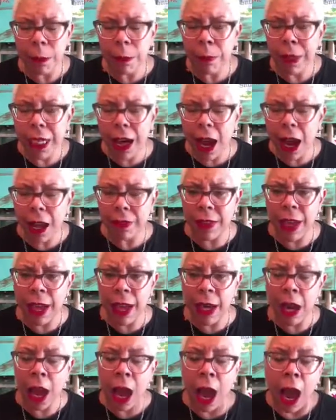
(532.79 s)
Beyond
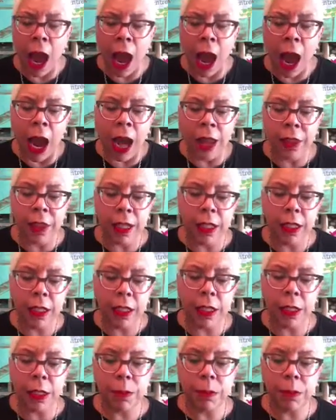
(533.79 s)
that, I think the